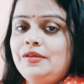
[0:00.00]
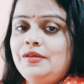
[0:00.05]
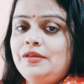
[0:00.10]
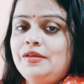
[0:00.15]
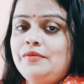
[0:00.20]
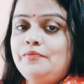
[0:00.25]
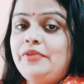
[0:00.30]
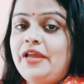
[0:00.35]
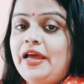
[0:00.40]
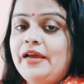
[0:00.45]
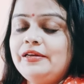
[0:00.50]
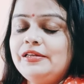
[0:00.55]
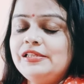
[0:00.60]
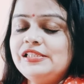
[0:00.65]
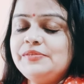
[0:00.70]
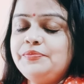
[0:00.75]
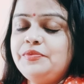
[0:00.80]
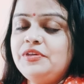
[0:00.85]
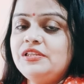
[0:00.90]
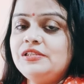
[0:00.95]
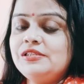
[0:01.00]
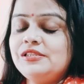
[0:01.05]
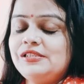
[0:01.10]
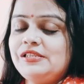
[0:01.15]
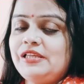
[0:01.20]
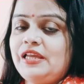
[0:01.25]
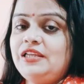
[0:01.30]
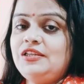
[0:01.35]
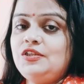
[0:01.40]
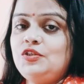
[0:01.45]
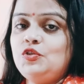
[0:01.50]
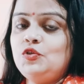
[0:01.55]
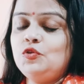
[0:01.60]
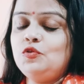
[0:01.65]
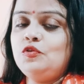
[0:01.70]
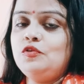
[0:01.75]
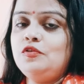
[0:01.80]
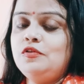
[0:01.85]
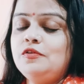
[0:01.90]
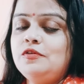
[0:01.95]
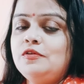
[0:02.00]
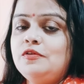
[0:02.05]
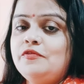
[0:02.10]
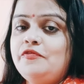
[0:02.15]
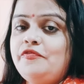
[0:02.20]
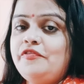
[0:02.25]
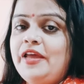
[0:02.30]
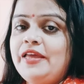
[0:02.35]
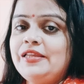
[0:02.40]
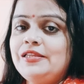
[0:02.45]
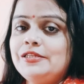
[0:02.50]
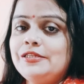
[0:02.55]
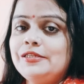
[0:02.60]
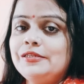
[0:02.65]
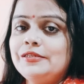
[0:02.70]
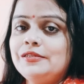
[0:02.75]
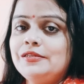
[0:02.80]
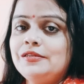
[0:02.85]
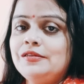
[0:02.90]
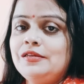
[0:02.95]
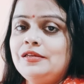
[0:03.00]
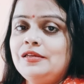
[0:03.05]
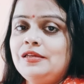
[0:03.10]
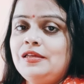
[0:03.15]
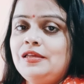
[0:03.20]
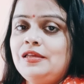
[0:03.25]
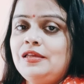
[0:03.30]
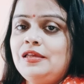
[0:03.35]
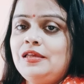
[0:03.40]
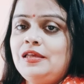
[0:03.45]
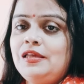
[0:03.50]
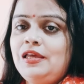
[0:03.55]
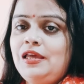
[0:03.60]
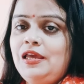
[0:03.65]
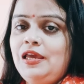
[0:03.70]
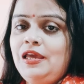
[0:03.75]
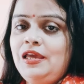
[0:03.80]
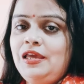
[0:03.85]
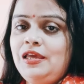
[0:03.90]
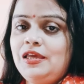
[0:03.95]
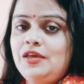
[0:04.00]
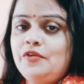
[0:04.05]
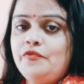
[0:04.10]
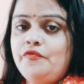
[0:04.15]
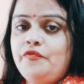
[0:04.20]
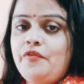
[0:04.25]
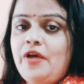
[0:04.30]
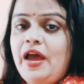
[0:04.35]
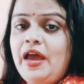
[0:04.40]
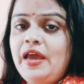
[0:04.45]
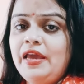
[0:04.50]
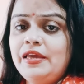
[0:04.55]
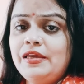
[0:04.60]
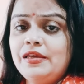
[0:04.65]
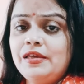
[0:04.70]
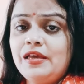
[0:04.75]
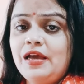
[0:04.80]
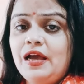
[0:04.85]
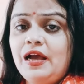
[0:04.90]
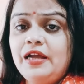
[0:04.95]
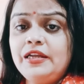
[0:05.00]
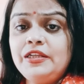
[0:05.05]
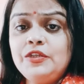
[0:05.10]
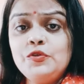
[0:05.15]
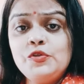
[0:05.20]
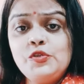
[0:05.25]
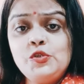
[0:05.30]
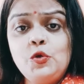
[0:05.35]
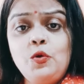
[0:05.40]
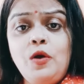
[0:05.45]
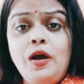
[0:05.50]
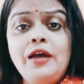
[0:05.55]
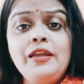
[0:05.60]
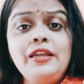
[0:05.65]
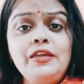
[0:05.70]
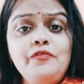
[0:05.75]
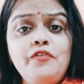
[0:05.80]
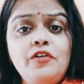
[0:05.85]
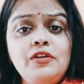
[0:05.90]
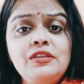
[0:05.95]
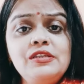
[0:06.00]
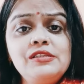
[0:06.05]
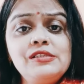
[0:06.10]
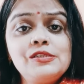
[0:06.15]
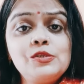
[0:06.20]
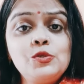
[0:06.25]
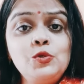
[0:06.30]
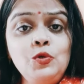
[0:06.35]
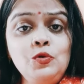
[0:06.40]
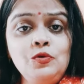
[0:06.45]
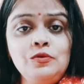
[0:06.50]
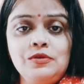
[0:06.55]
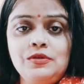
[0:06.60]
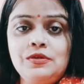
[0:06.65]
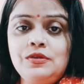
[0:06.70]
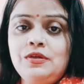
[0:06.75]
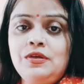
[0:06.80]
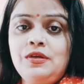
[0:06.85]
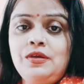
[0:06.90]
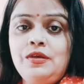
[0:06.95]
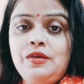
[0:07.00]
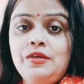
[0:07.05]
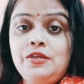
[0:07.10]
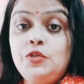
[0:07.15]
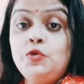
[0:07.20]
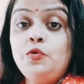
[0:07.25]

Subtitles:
Blacksmith said to French, "Hey, why are you so hurry for the school? You